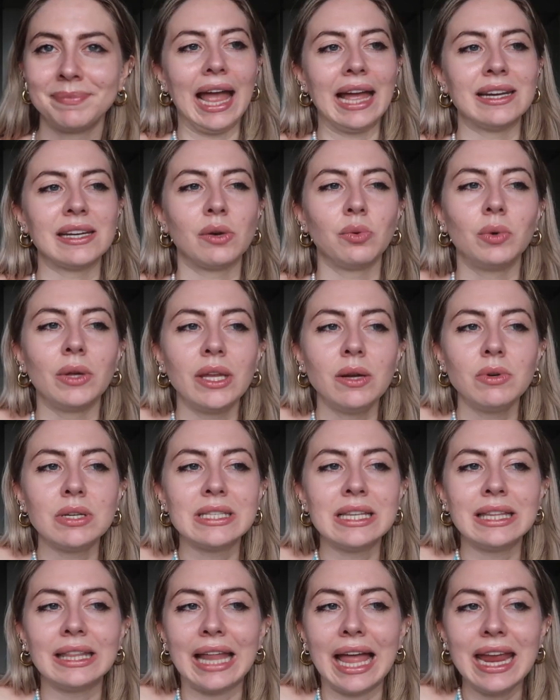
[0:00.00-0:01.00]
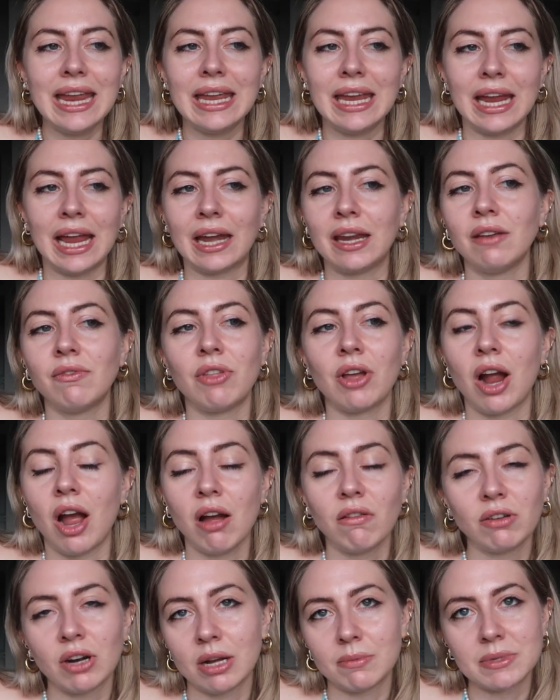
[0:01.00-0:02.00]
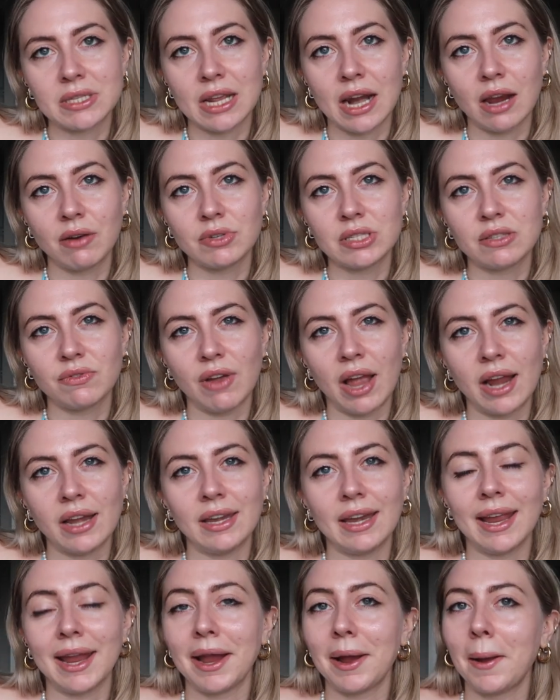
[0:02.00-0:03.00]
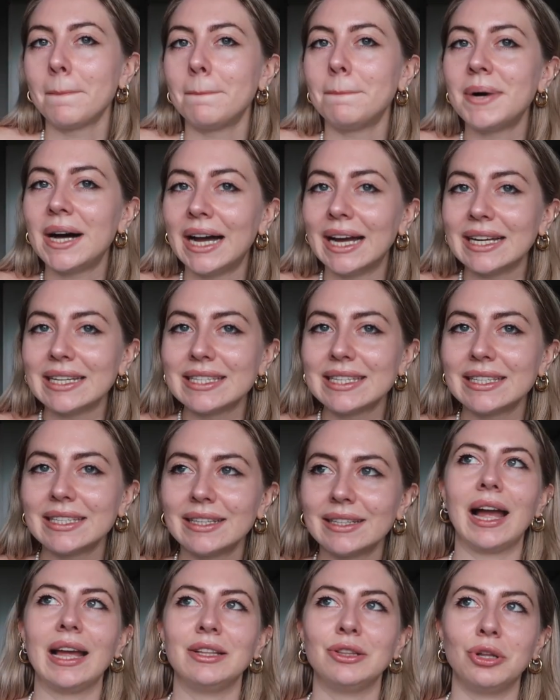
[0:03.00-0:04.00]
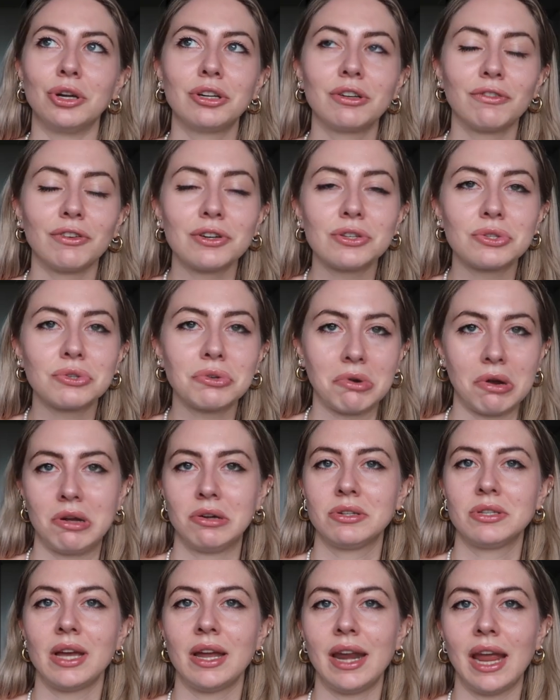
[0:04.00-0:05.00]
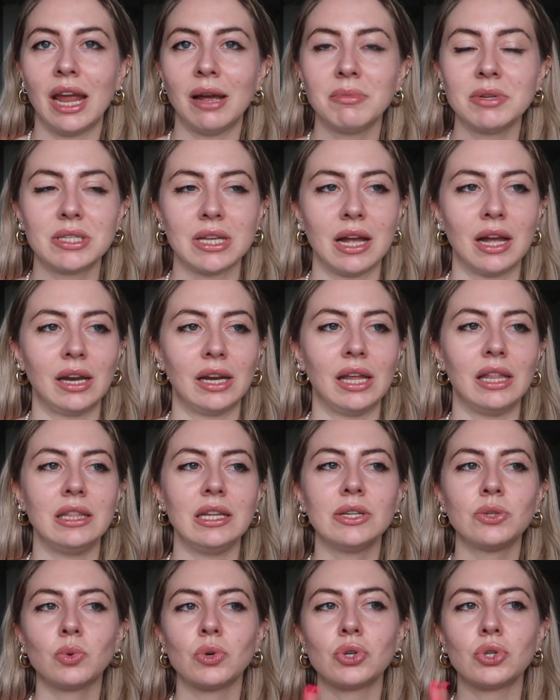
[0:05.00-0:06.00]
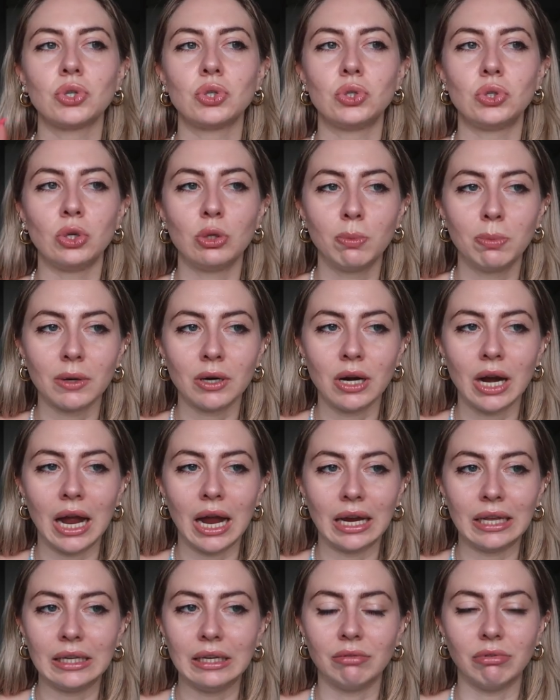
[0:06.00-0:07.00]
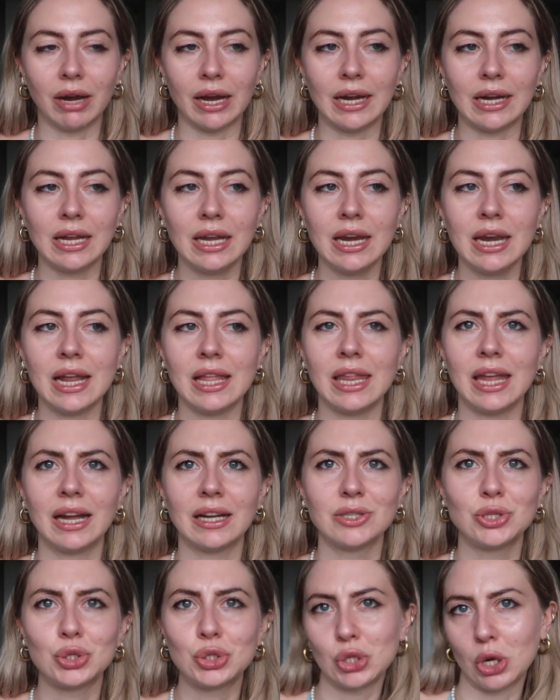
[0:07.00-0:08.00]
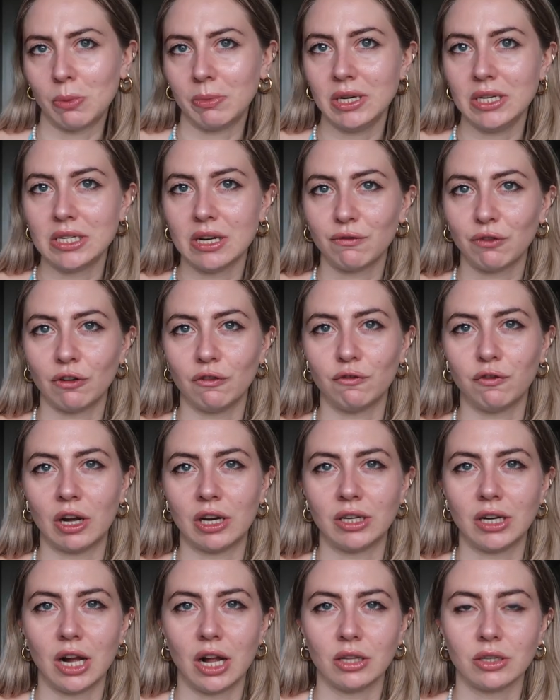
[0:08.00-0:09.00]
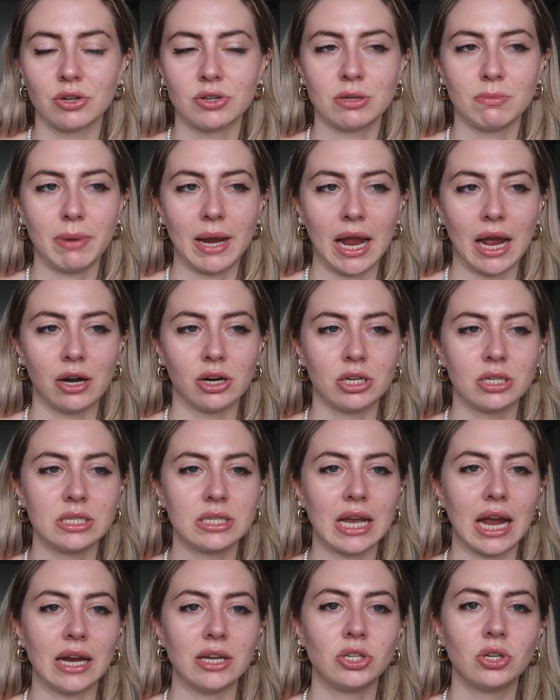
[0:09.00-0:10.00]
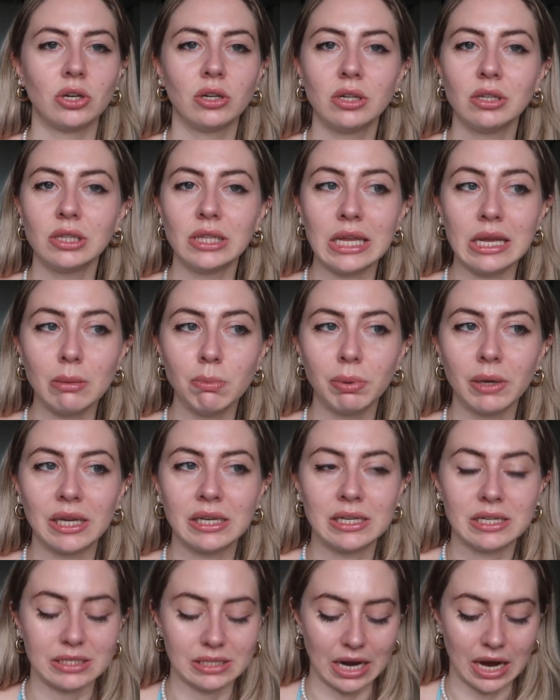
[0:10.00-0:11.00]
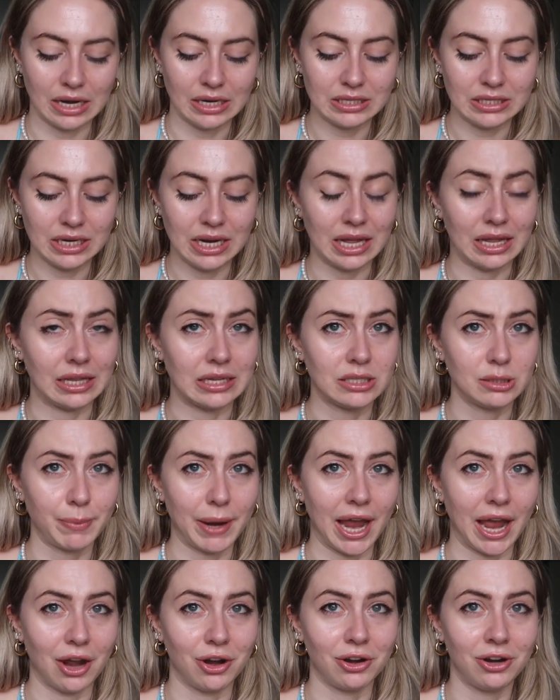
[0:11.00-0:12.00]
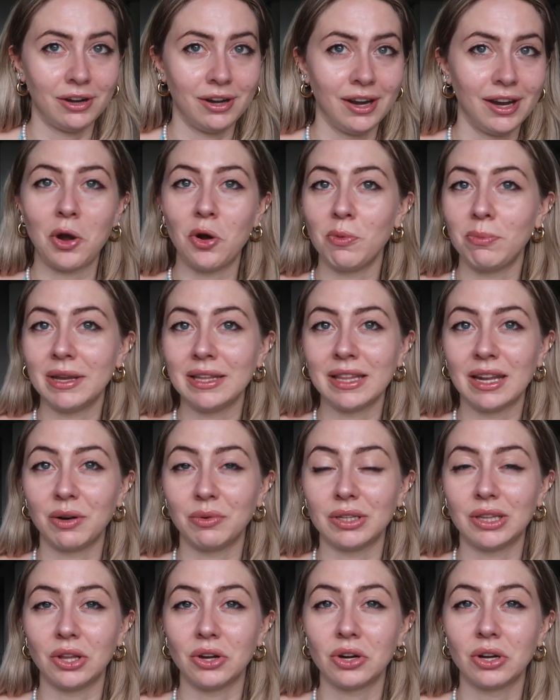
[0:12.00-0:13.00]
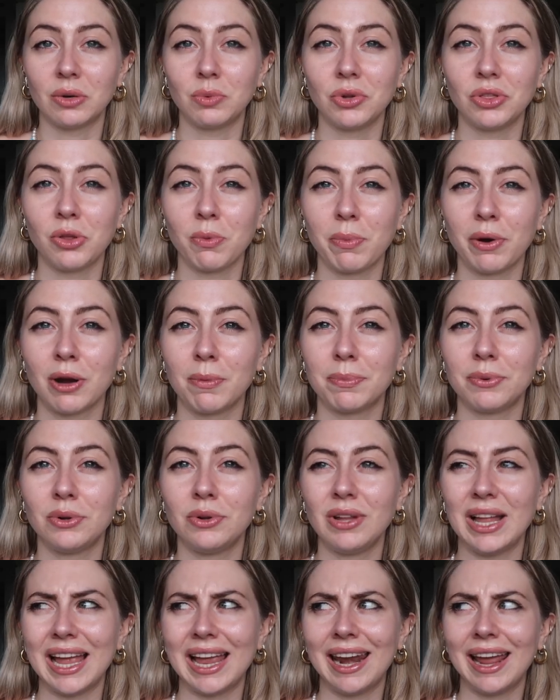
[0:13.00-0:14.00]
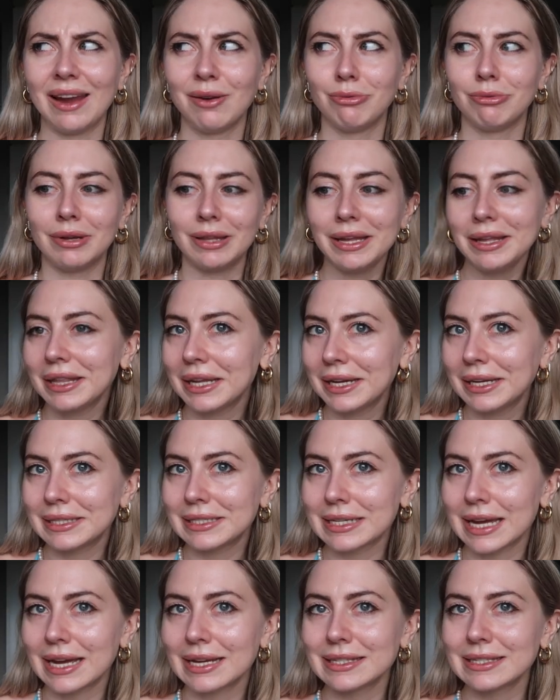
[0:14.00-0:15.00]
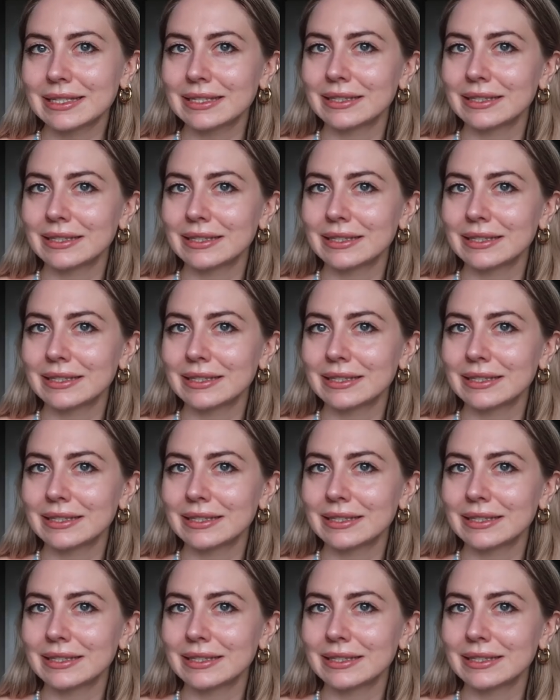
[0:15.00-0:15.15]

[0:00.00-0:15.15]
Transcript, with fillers: And I really wasn't liking any of the cover-ups that I was finding. But I looked for sarongs on Amazon and these were super highly rated and they had so many different fun colors and patterns. I took a leap and decided to get this pattern hoping that it would look good with the purple and I really think it does.